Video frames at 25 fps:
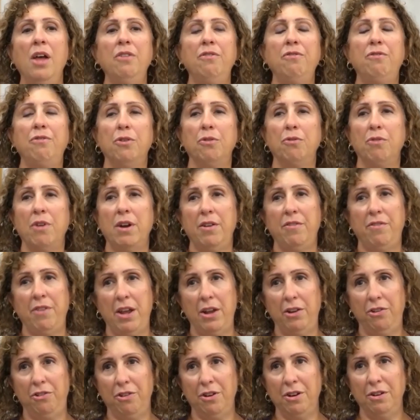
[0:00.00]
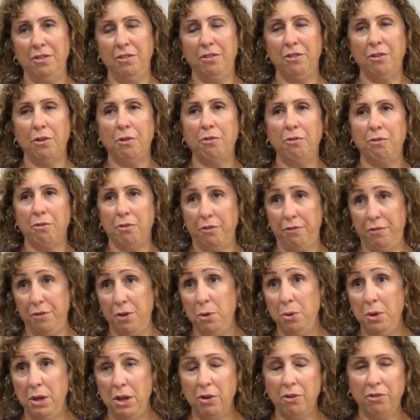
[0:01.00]
for renovation. So for a
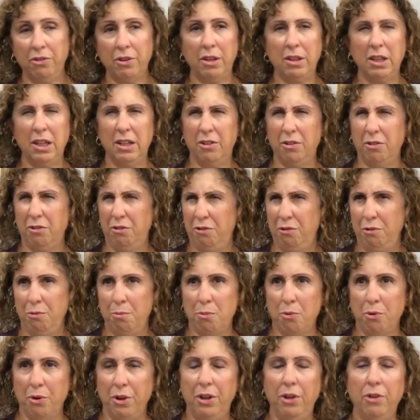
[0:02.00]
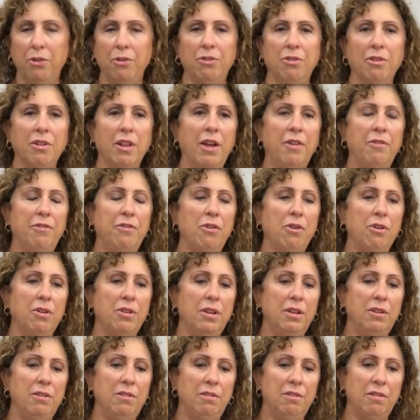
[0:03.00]
few years, I think there's 2 more years left
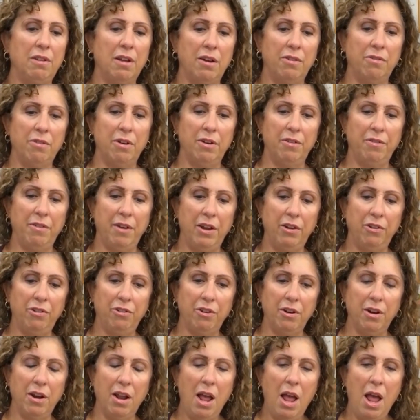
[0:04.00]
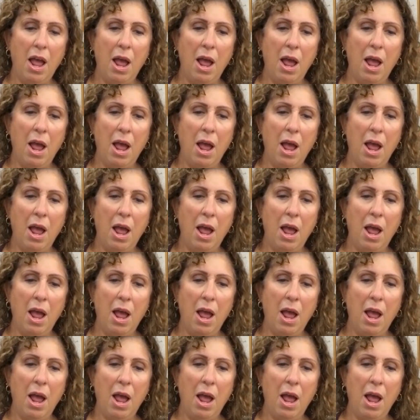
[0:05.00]
on this renovation.